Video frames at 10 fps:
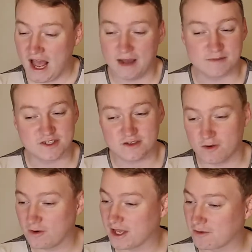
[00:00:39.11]
I'm
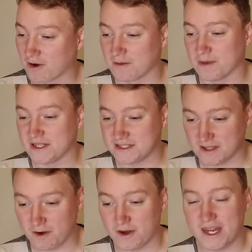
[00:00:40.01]
so incredibly
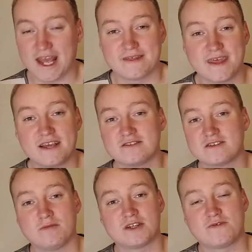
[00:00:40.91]
sorry. And thank you
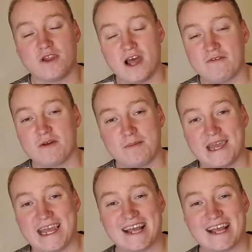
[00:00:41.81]
so much for loving me.